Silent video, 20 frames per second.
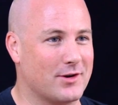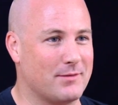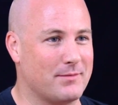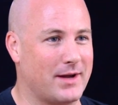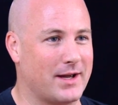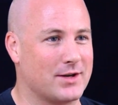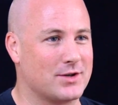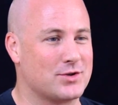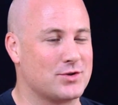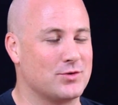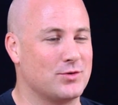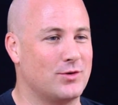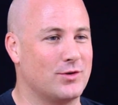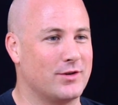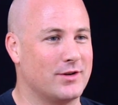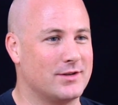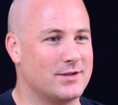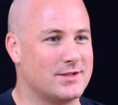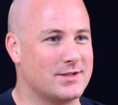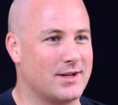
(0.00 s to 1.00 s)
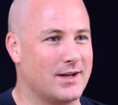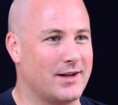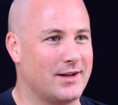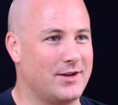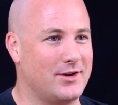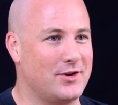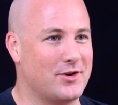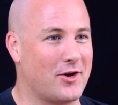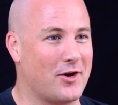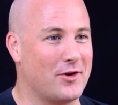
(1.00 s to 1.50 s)
got to make sure
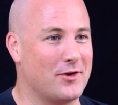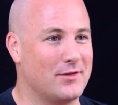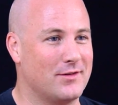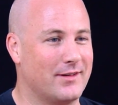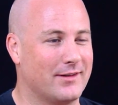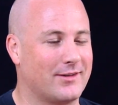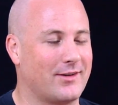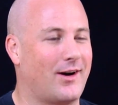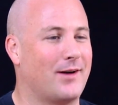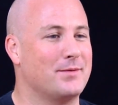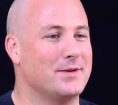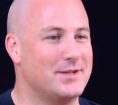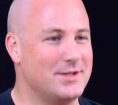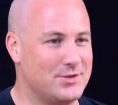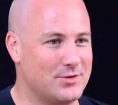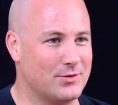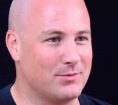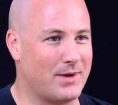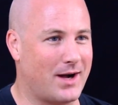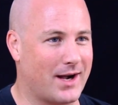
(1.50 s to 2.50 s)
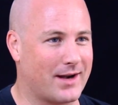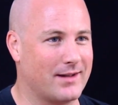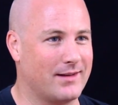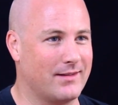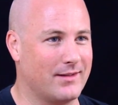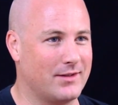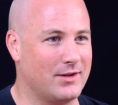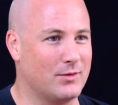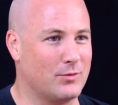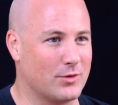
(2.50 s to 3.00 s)
that you know the type of digital
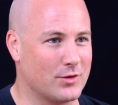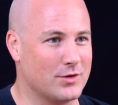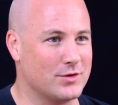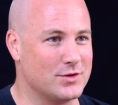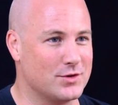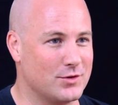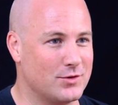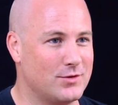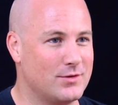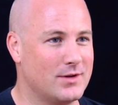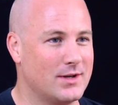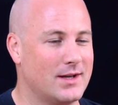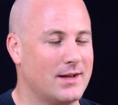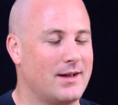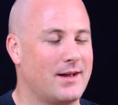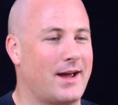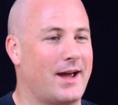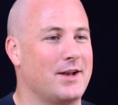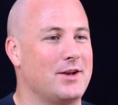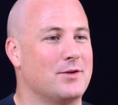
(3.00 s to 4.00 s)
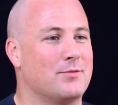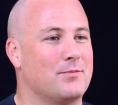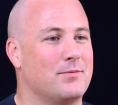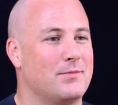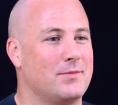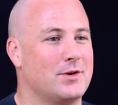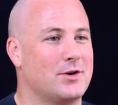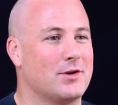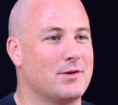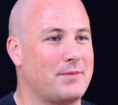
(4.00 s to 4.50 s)
marketing that you want to do, and
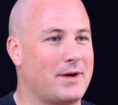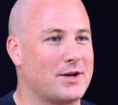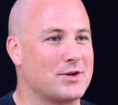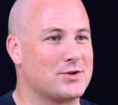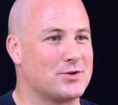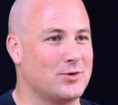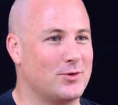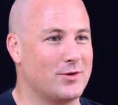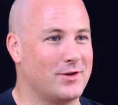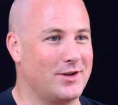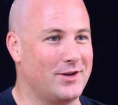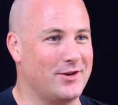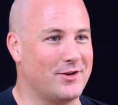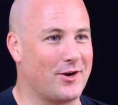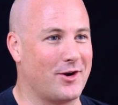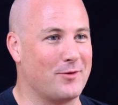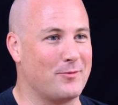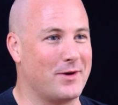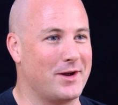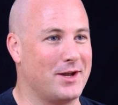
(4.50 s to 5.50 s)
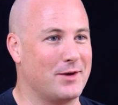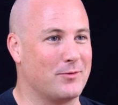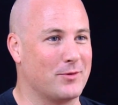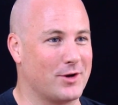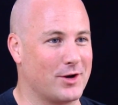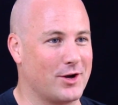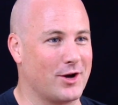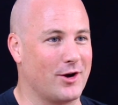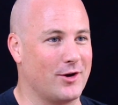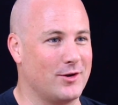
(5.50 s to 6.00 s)
you've got to make sure that you know where you
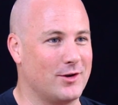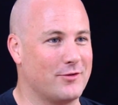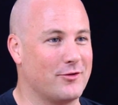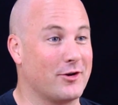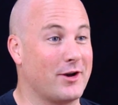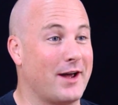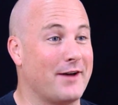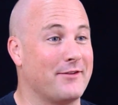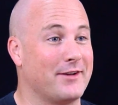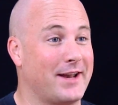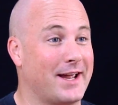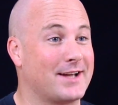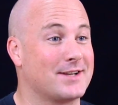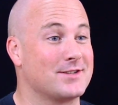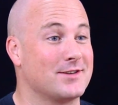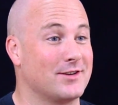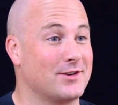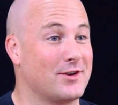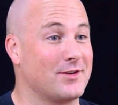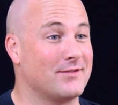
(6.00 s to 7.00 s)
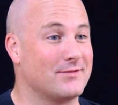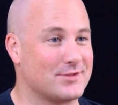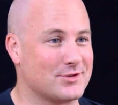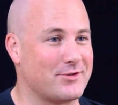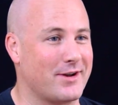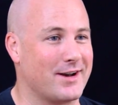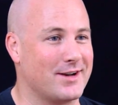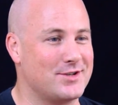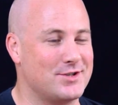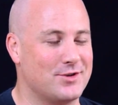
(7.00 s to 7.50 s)
want to go. You've got to have an exit
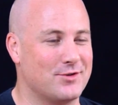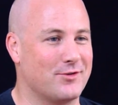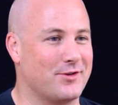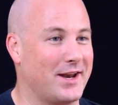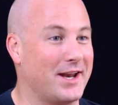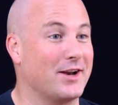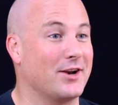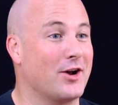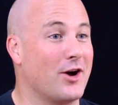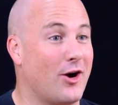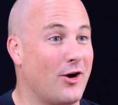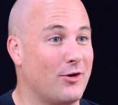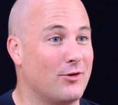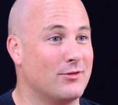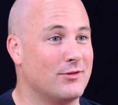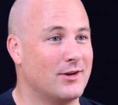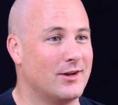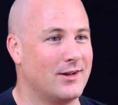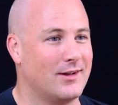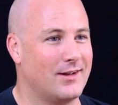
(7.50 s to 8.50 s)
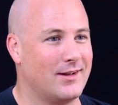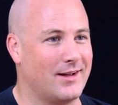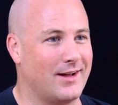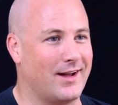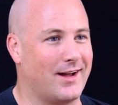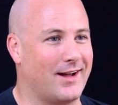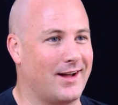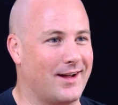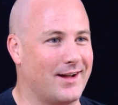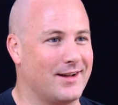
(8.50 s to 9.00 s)
strategy or an end goal
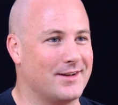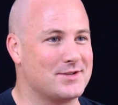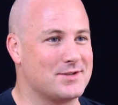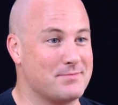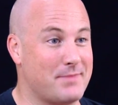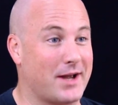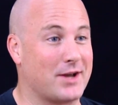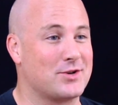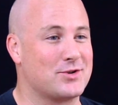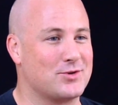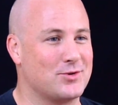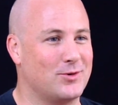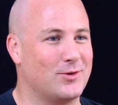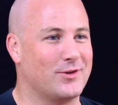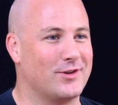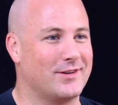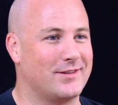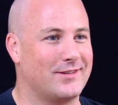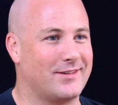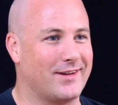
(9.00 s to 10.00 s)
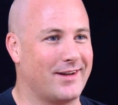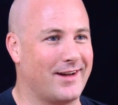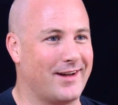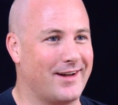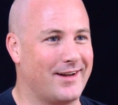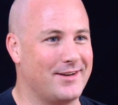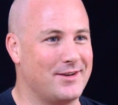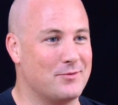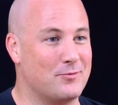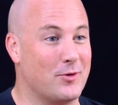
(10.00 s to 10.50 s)
to make sure
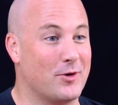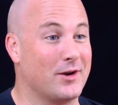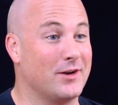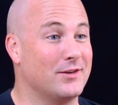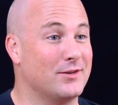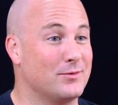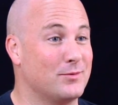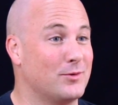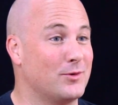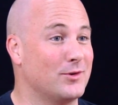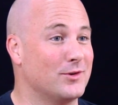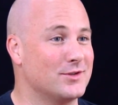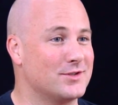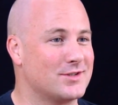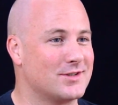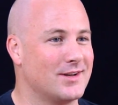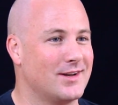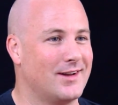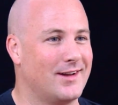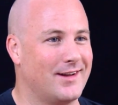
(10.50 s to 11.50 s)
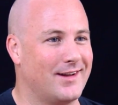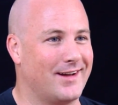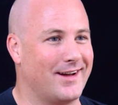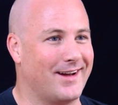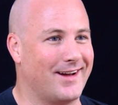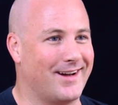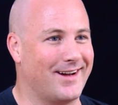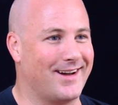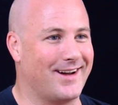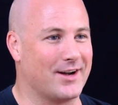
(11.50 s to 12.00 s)
that you're working towards
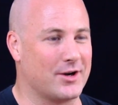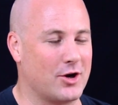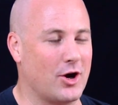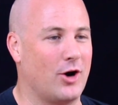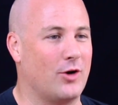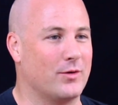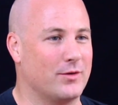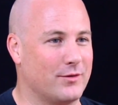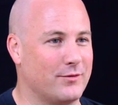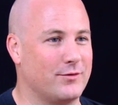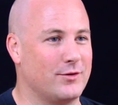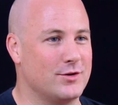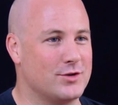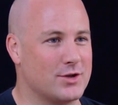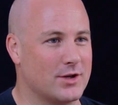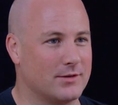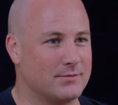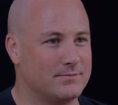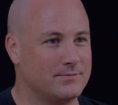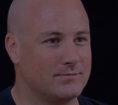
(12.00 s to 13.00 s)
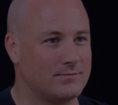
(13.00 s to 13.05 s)
a goal in the future.